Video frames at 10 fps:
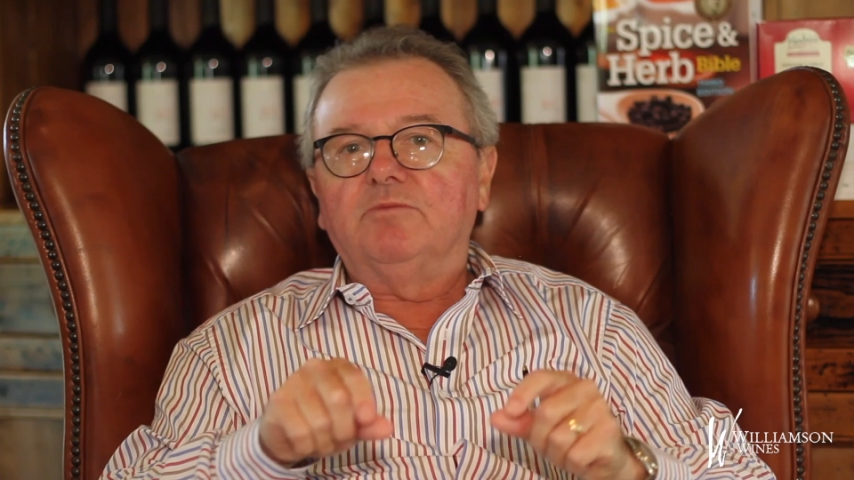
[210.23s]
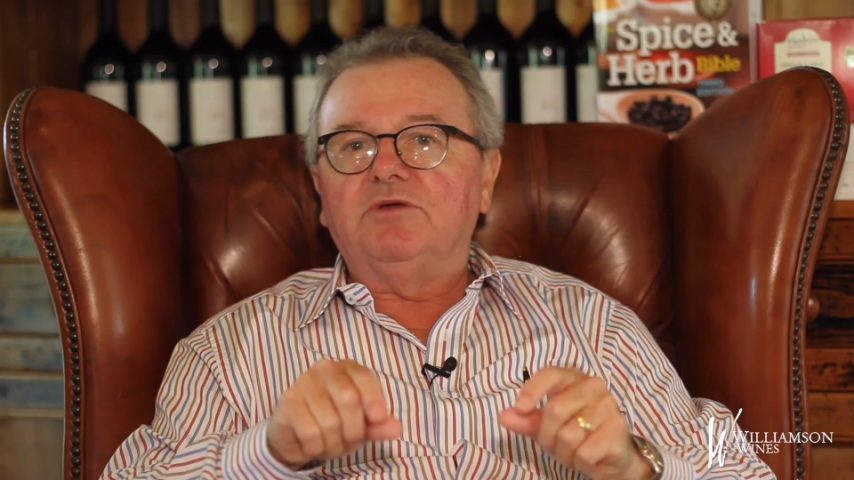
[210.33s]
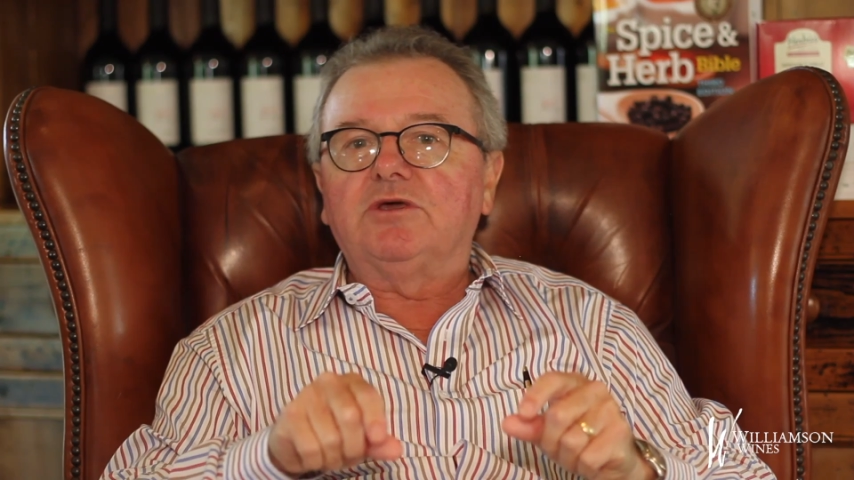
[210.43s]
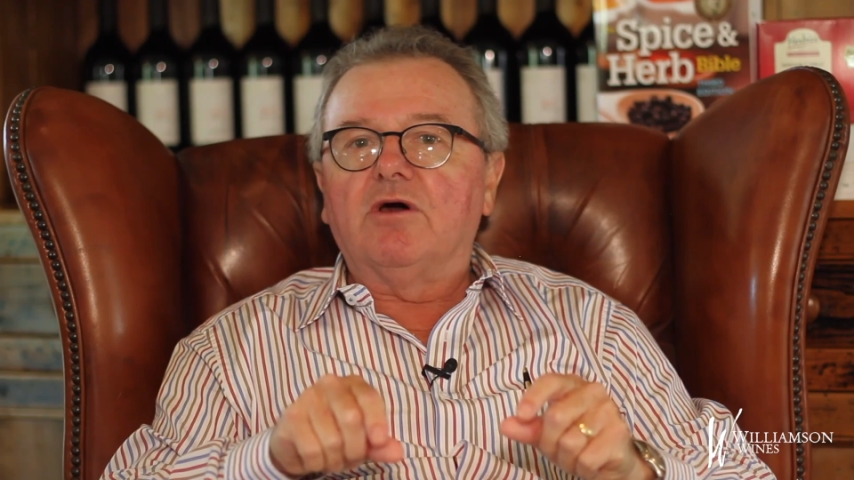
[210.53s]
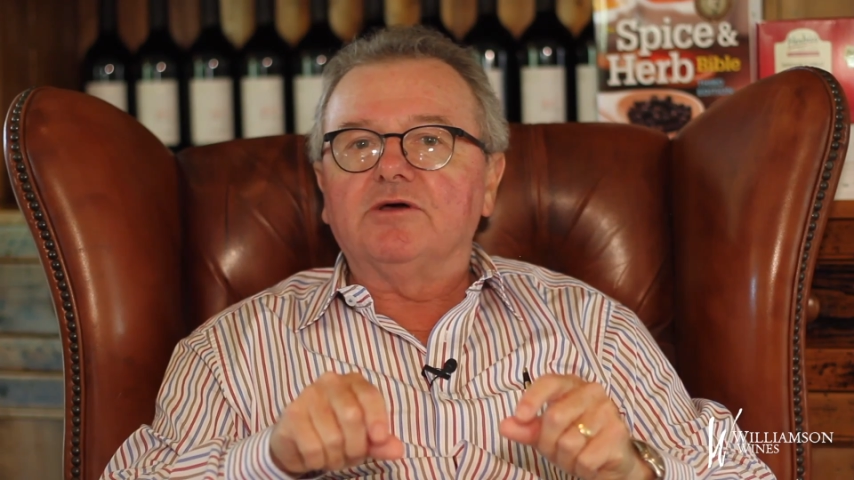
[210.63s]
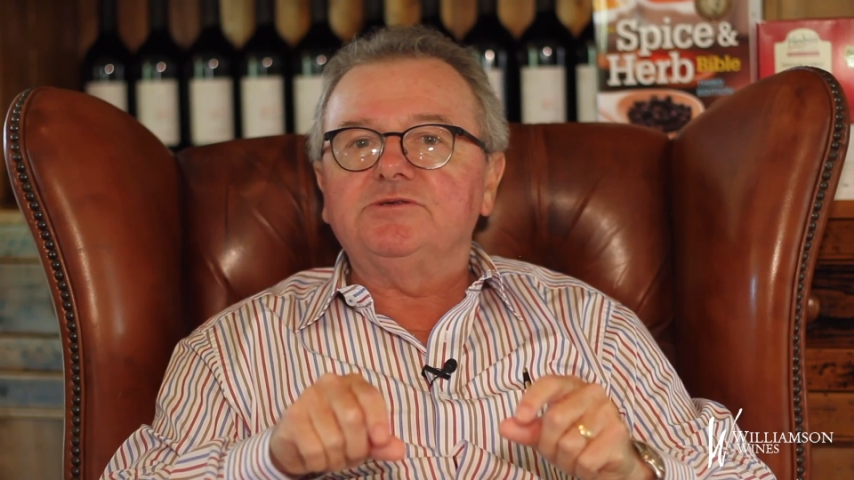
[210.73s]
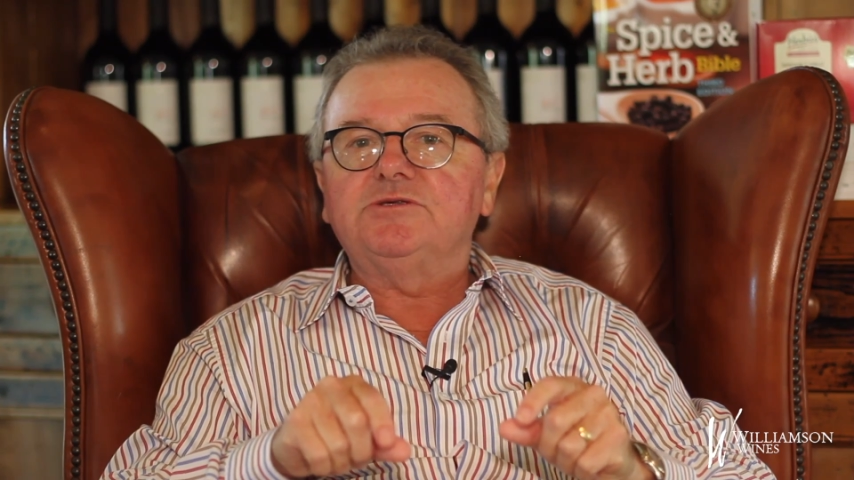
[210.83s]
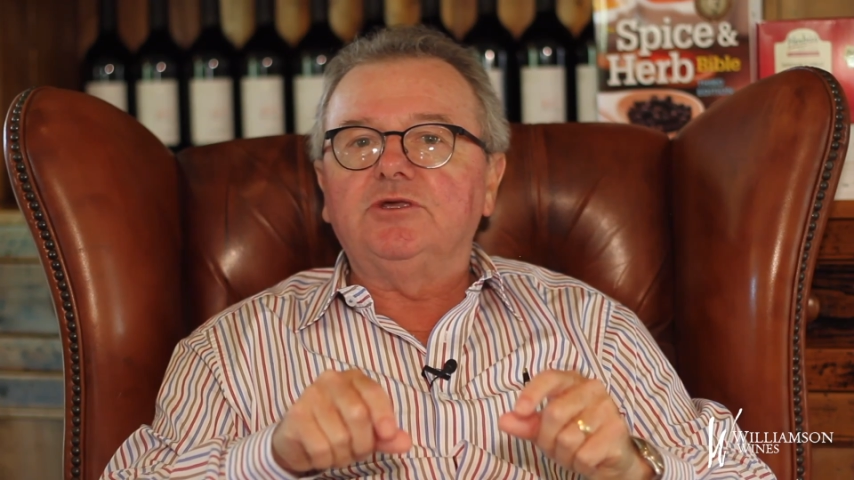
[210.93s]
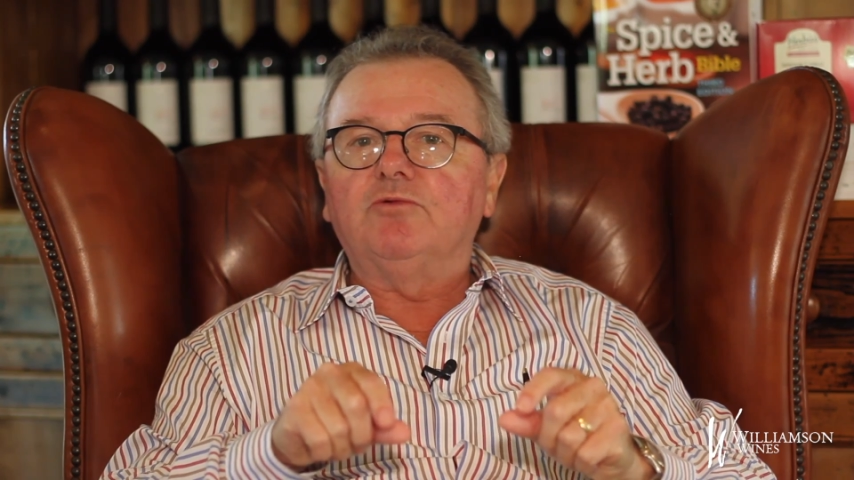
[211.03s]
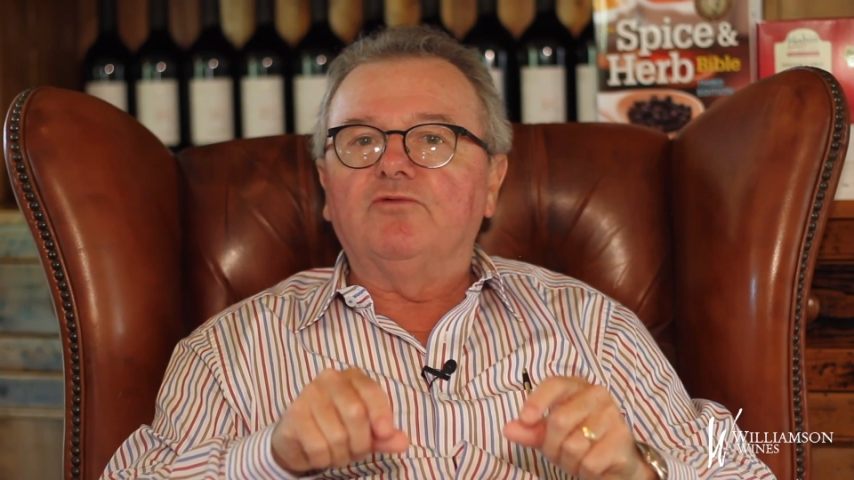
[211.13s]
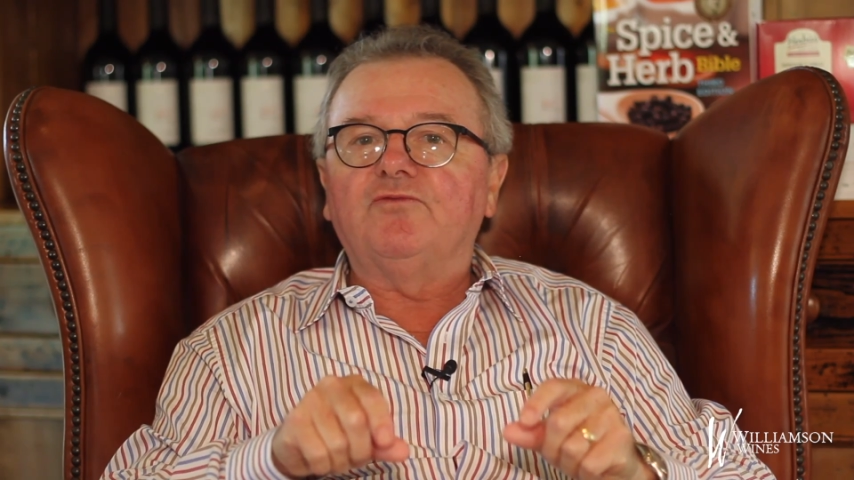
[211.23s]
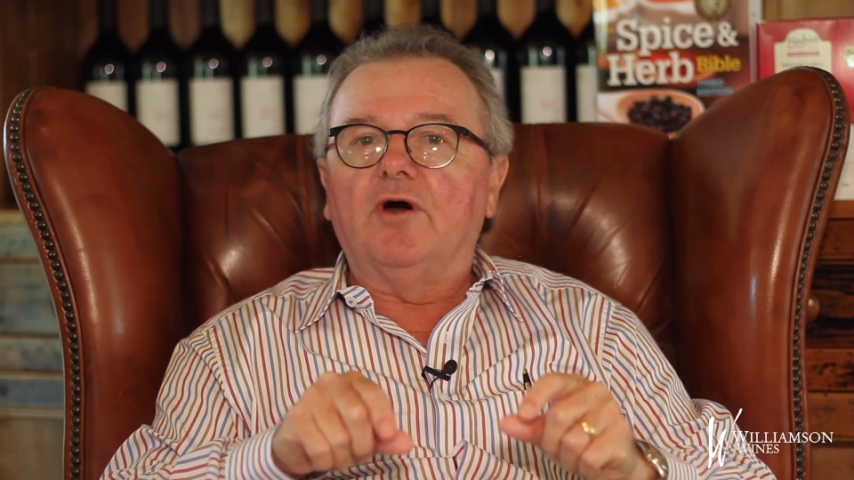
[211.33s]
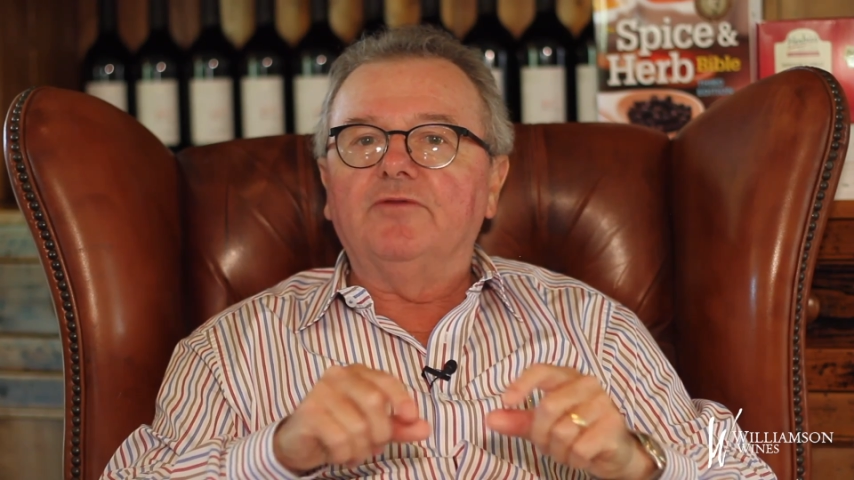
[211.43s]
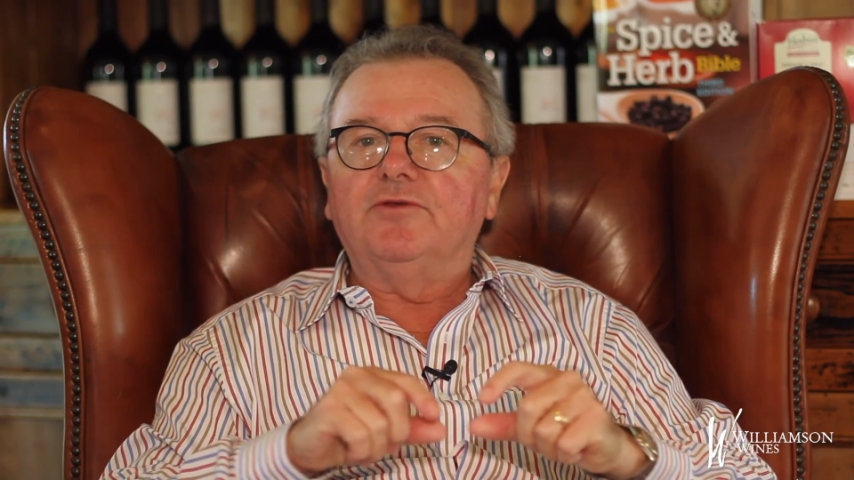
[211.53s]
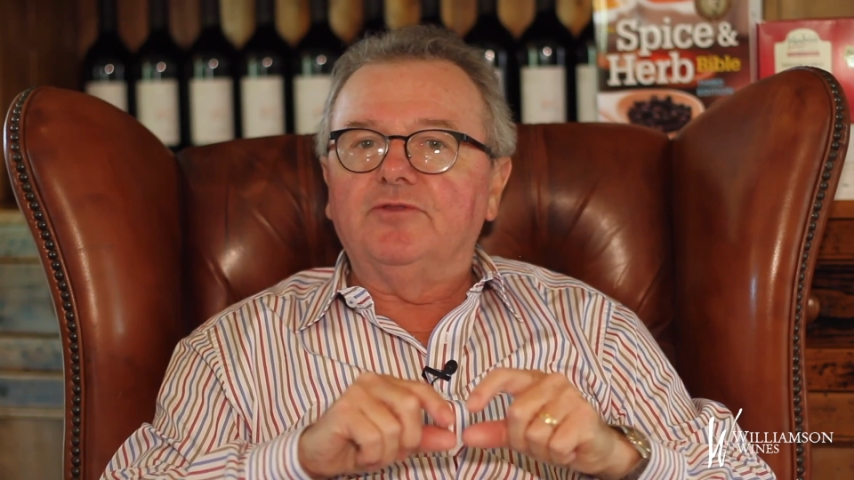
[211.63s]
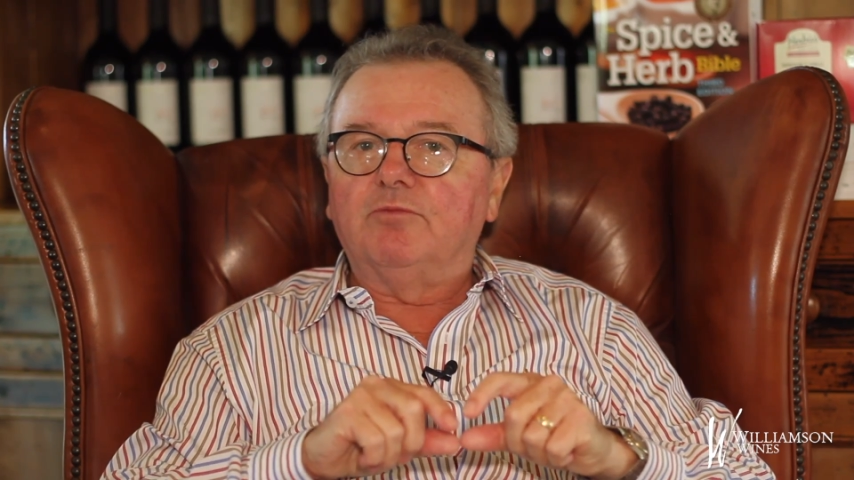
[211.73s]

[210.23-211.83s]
because you will find that